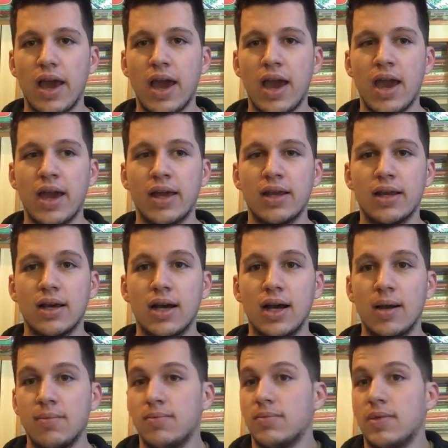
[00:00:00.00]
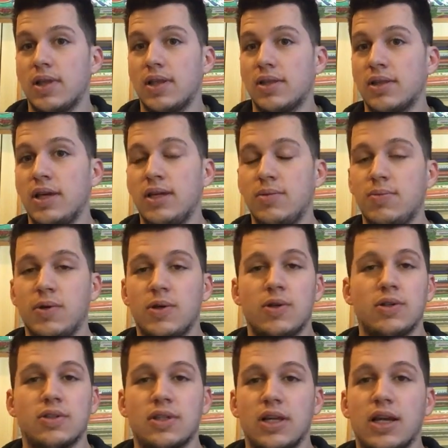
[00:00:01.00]
And I'm late
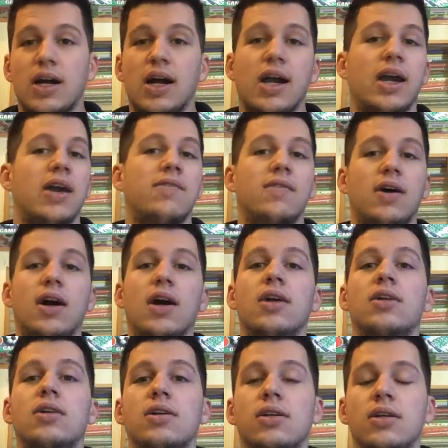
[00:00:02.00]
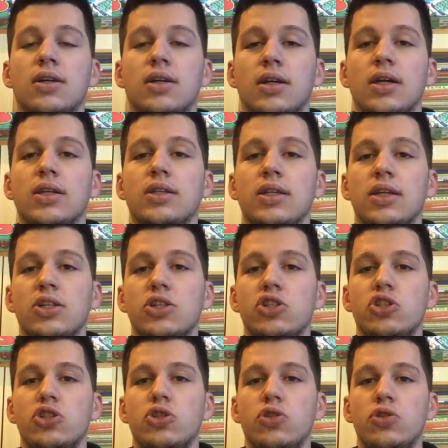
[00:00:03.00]
because like I have other
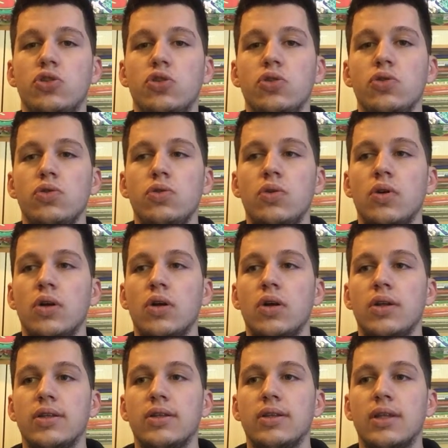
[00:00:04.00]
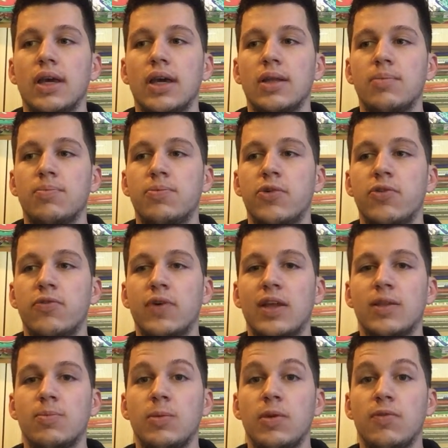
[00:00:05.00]
things to do that
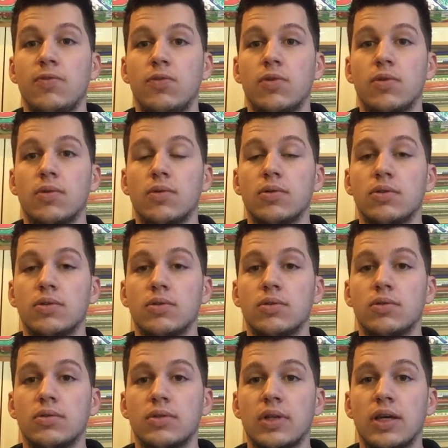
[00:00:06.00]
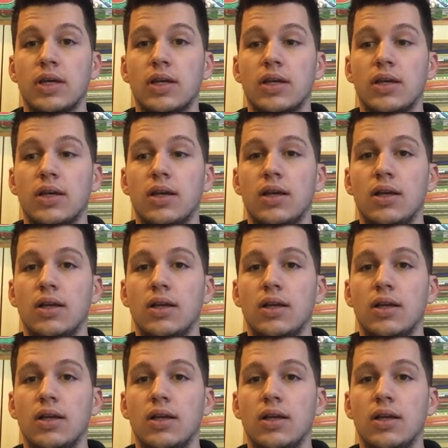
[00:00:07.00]
prevent me for like,